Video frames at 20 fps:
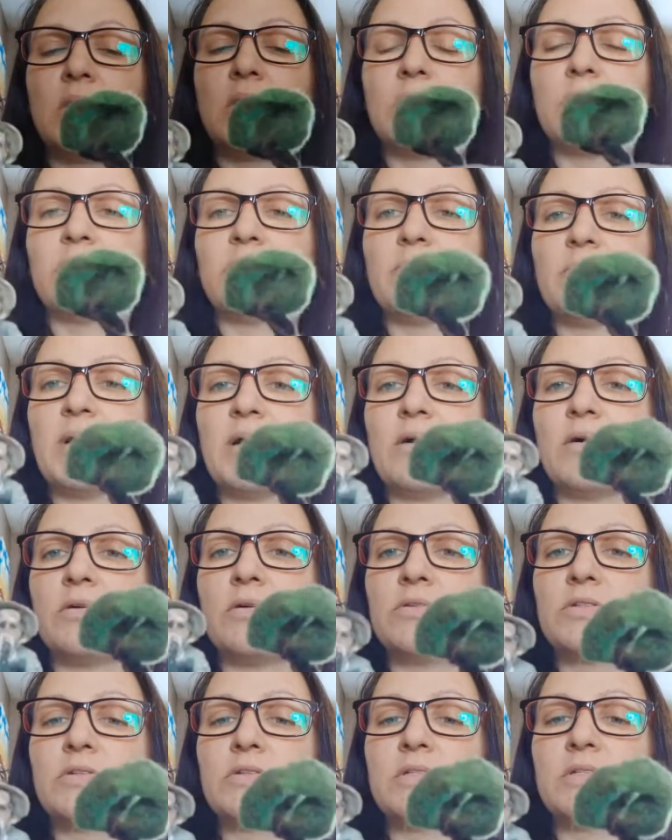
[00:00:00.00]
for my
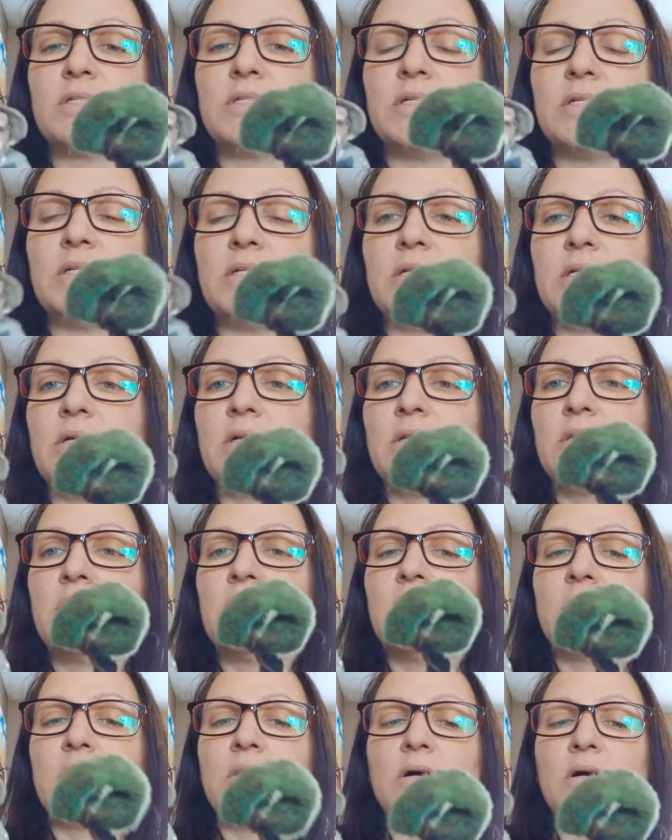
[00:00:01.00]
altered CD.
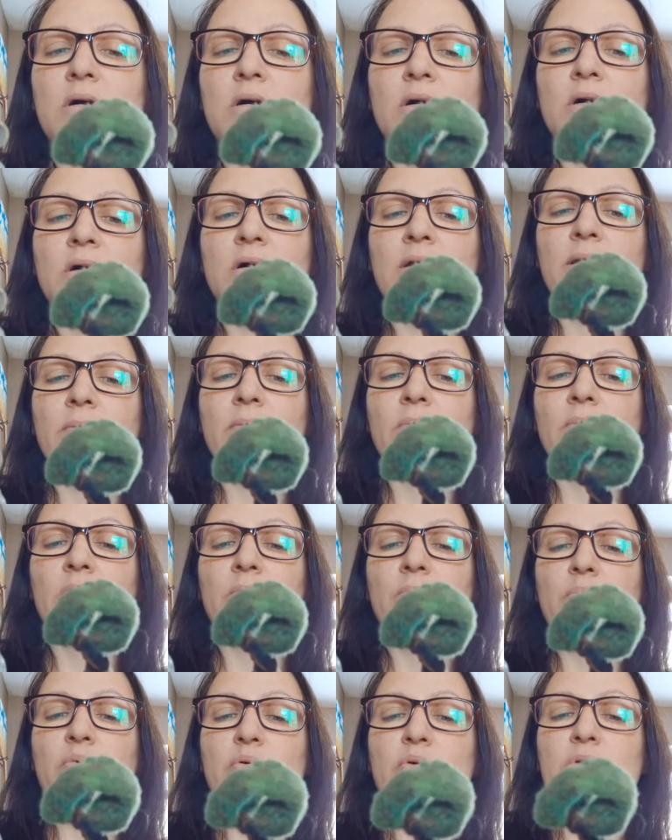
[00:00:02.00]
I
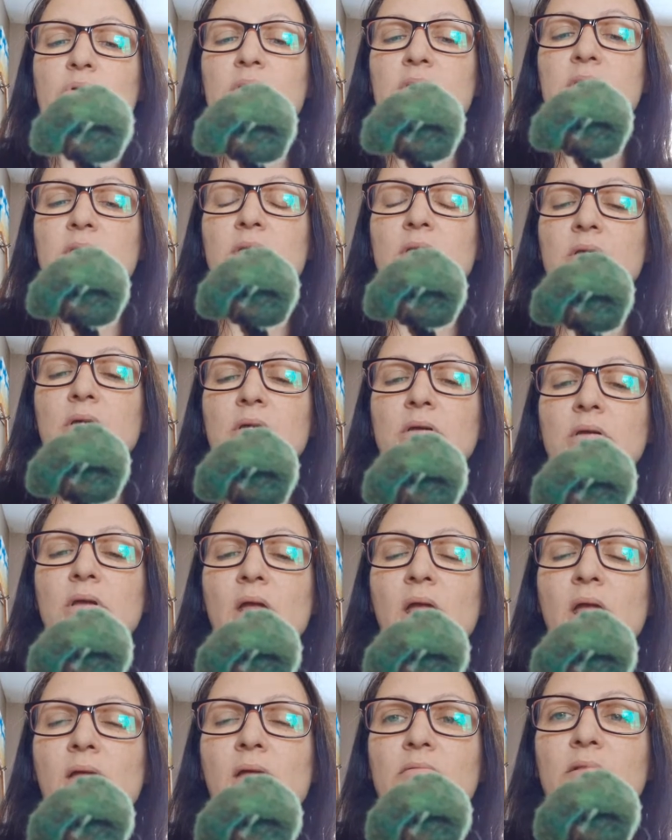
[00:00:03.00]
will put
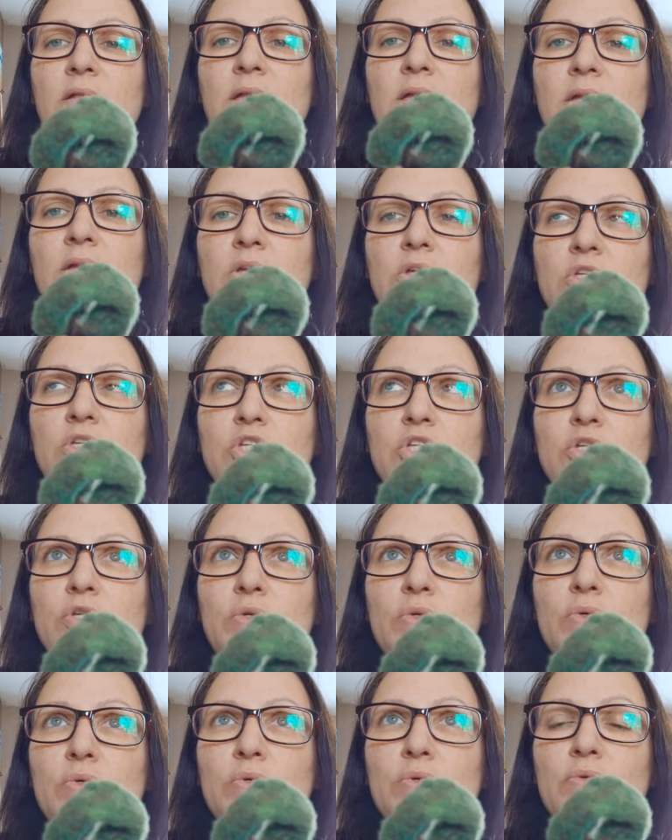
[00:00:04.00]
a link
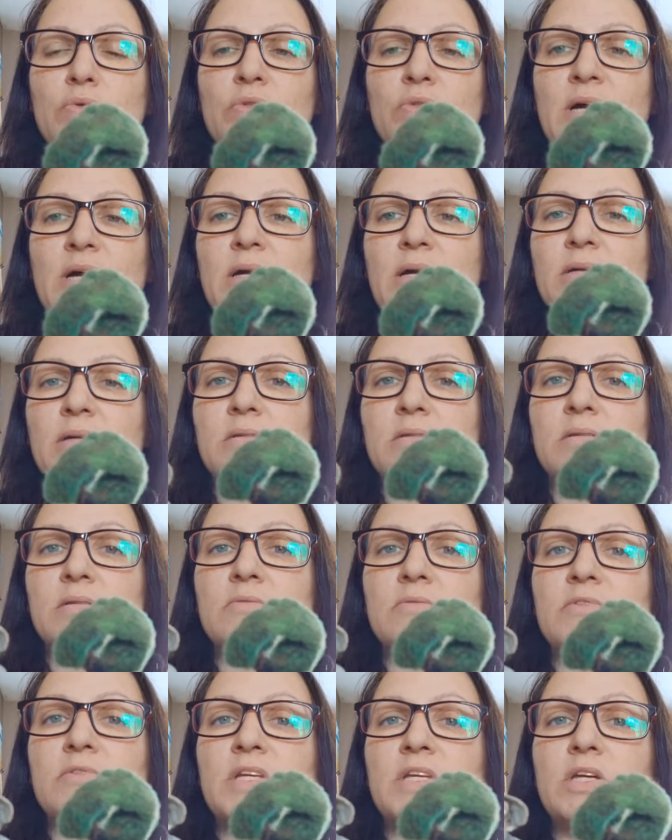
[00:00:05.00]
to that
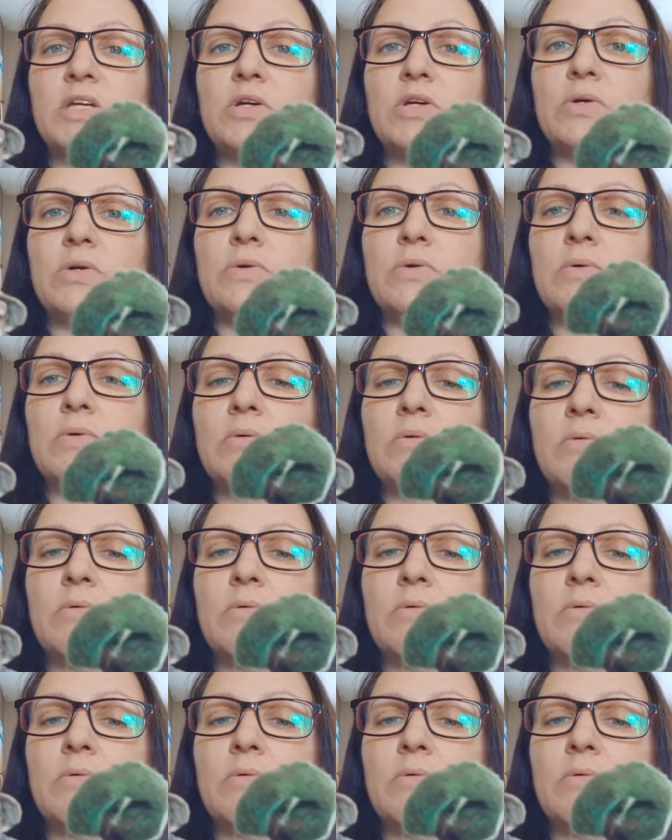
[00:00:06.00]
video